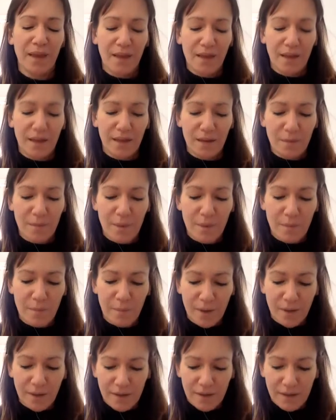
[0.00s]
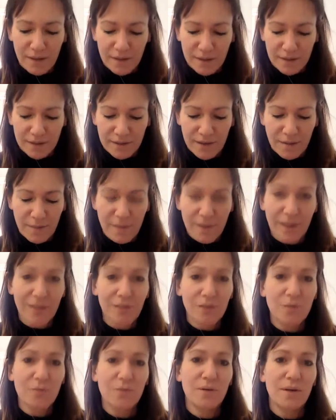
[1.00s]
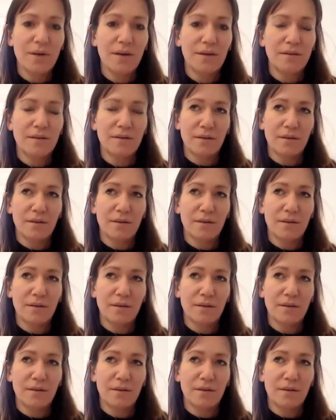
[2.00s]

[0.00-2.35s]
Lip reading: And I remember, like, Sam and I do this.